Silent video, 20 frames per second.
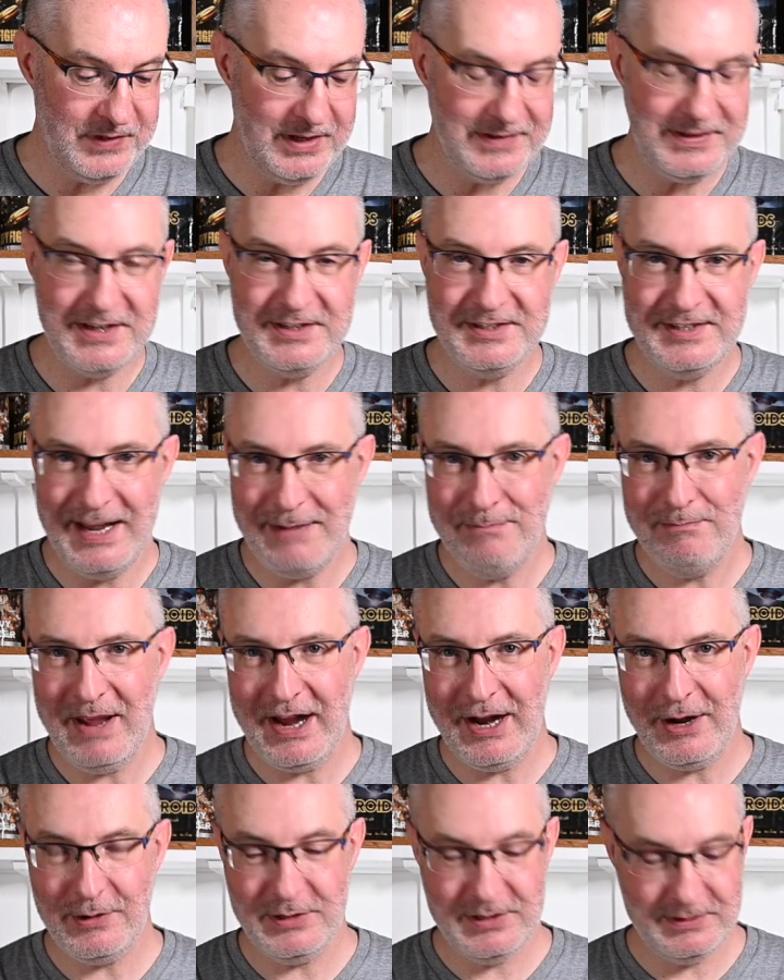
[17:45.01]
That's
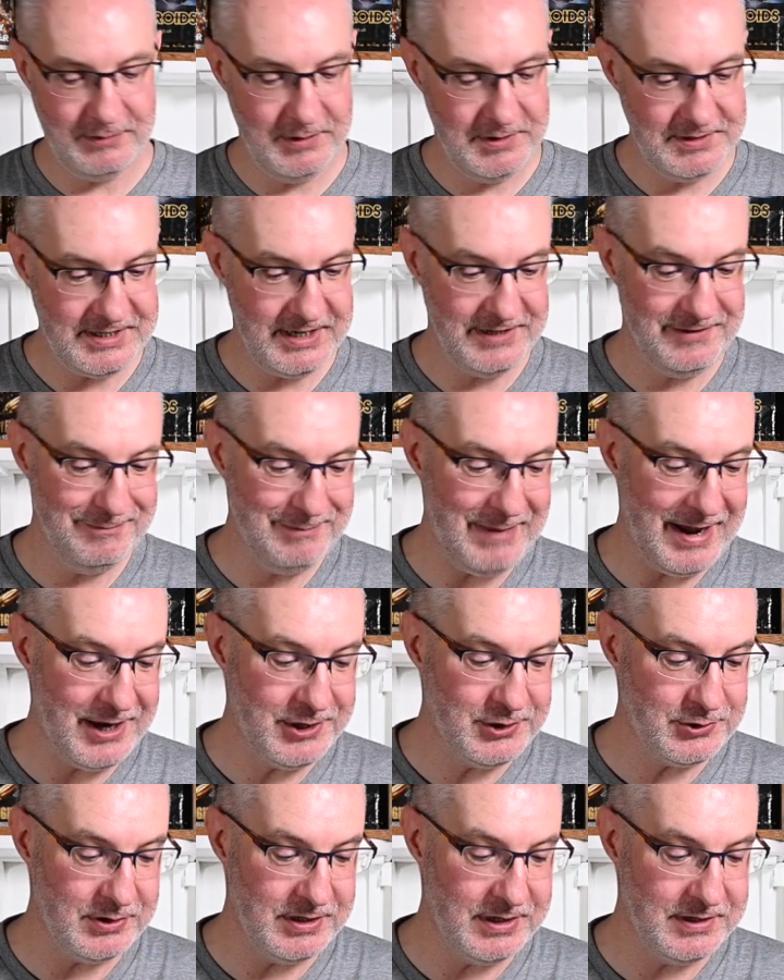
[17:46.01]
£10 for a set of
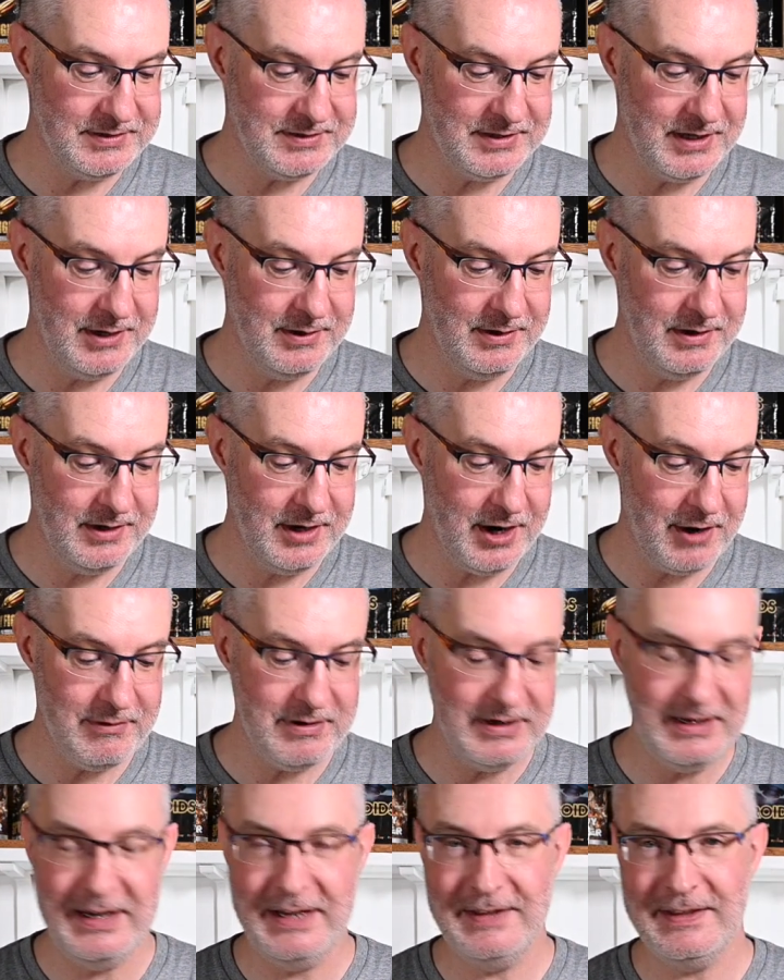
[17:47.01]
batteries, so
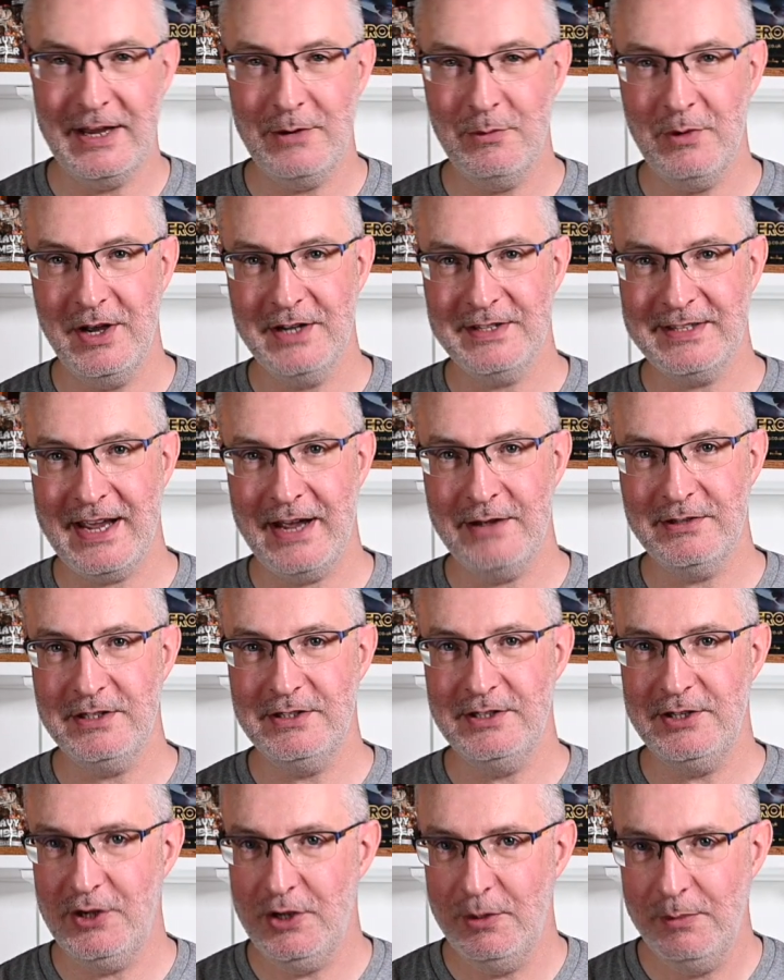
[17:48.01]
currently that works out to
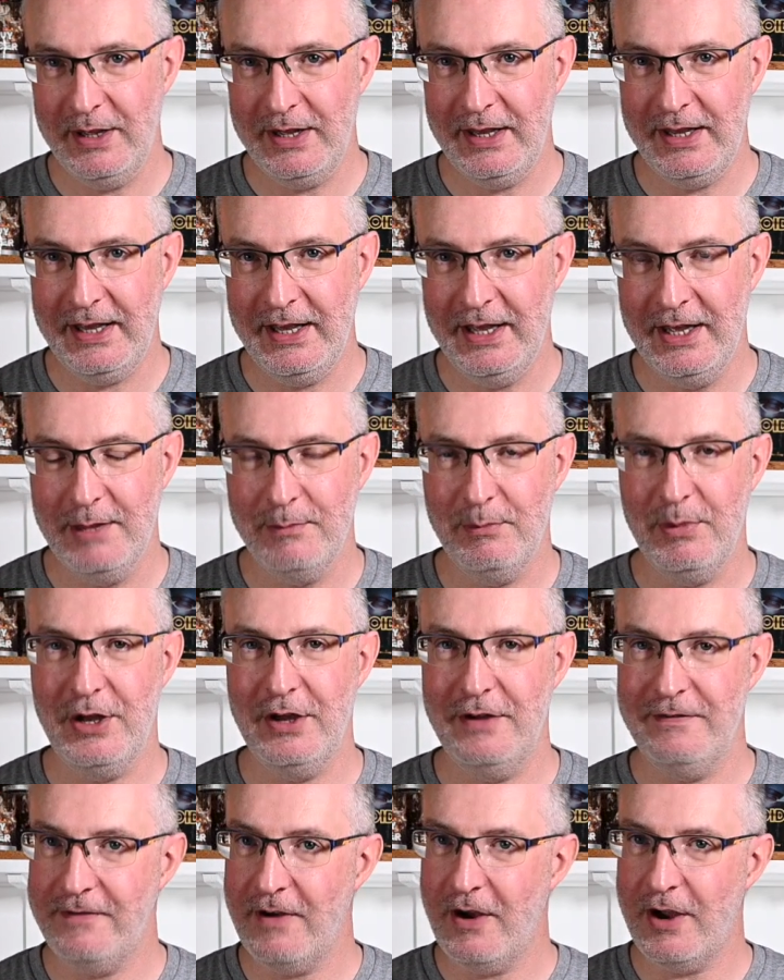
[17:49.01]
2p
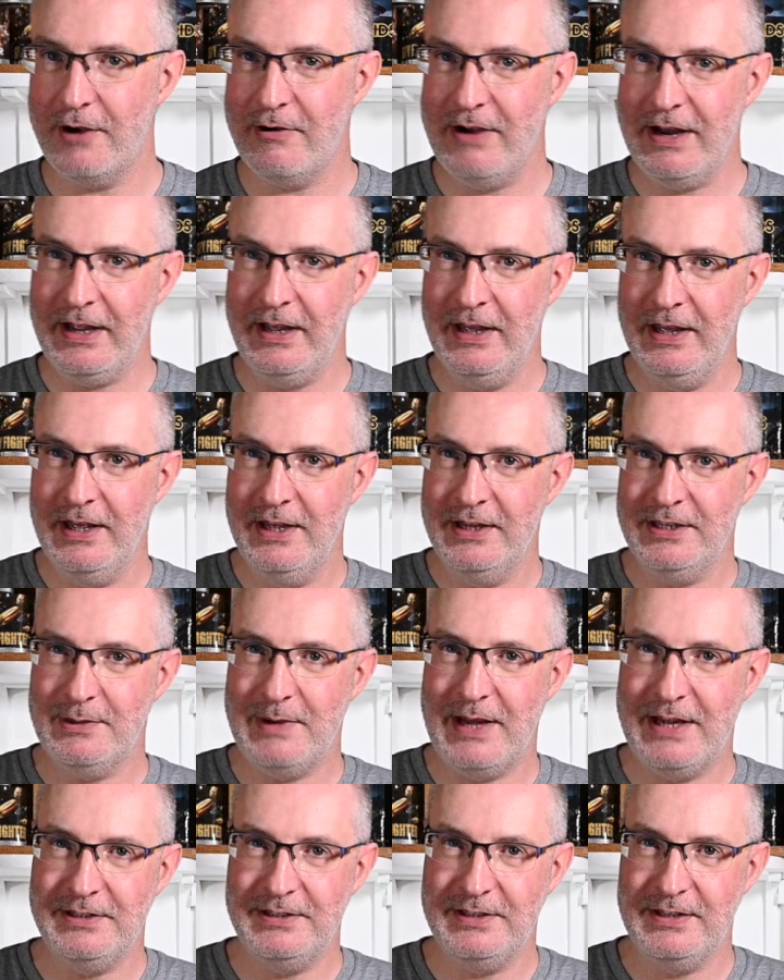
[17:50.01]
per firing to
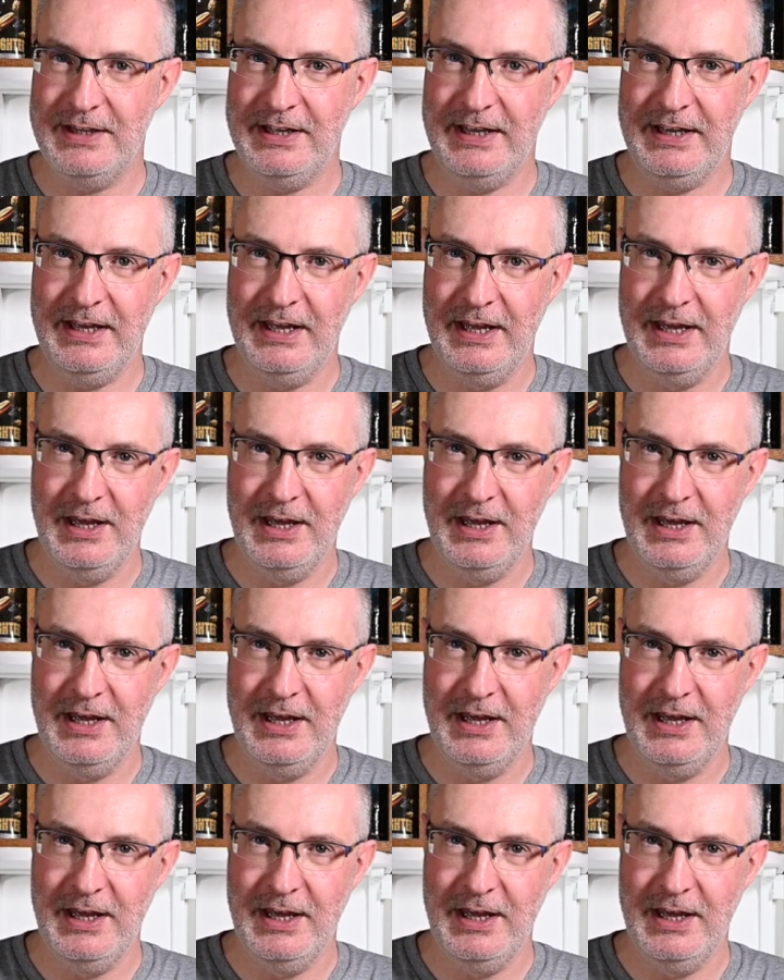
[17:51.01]
add to the